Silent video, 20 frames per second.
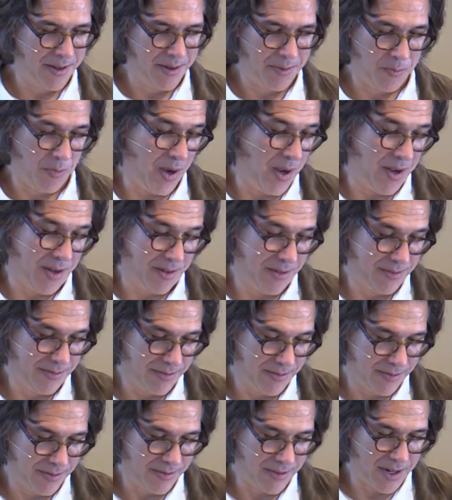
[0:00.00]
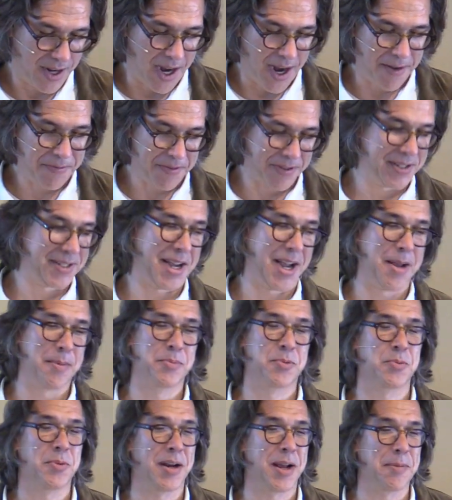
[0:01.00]
well,
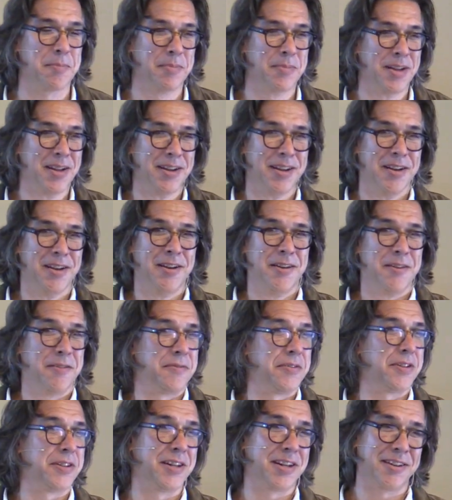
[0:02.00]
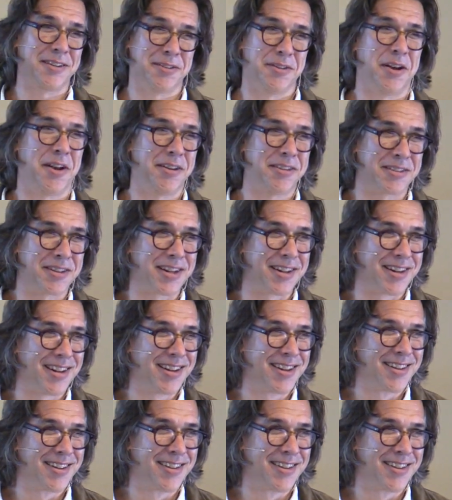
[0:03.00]
oftentimes when I'm feeling exhausted